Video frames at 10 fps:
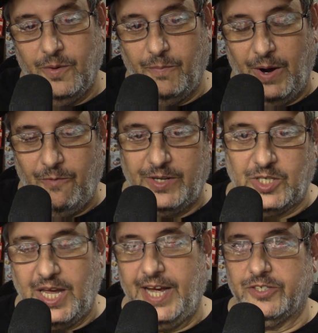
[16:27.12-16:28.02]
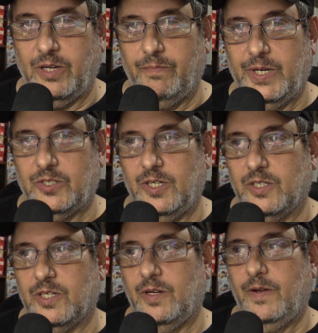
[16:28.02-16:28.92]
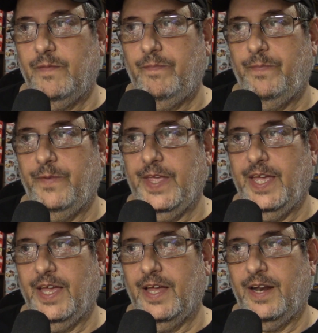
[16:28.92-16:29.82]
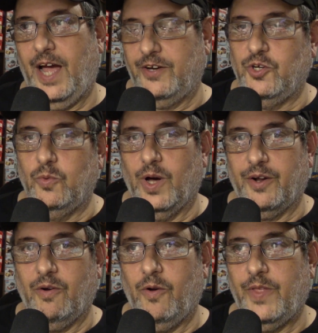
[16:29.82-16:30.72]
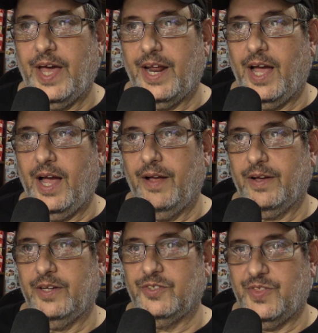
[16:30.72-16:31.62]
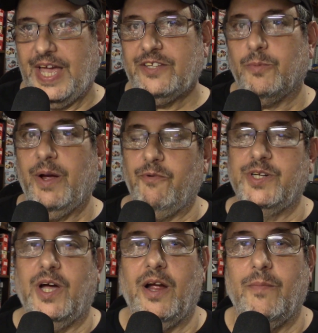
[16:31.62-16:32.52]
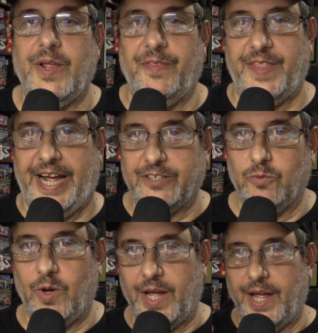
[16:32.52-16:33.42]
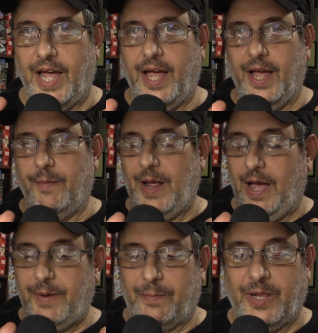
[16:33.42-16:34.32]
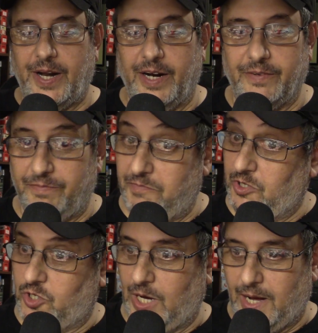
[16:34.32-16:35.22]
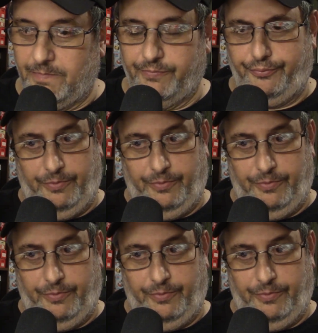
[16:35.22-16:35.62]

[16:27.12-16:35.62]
my resin casting business. And I do want to grow that because that's my retirement. That's what I mean, I'm not planning on this job.